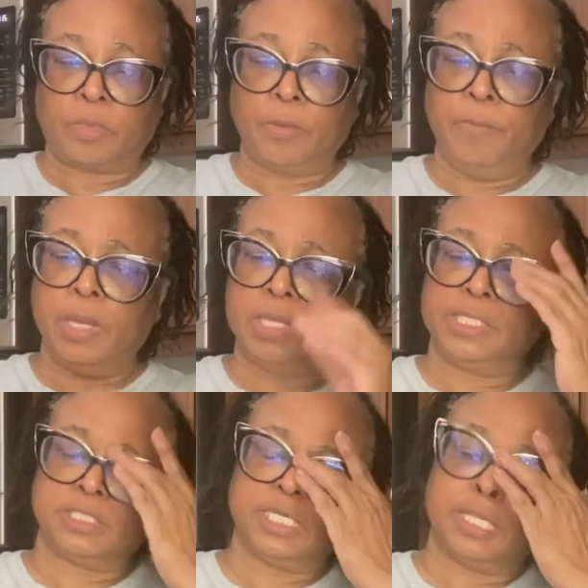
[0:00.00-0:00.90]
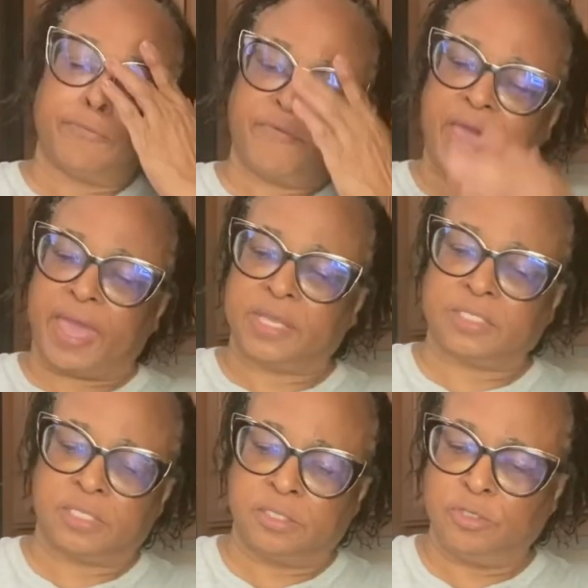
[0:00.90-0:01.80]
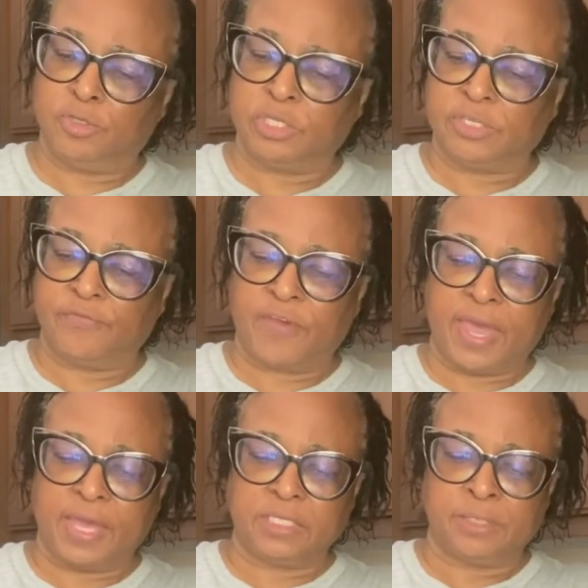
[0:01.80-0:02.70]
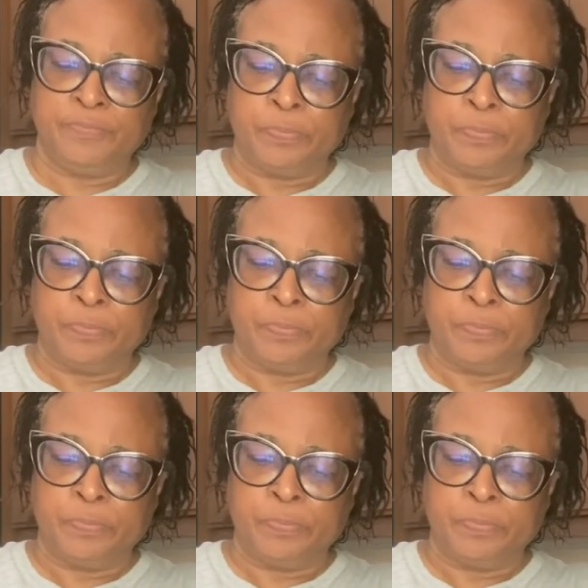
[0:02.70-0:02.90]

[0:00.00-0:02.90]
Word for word: But let's look at the facts. Nutrition facts,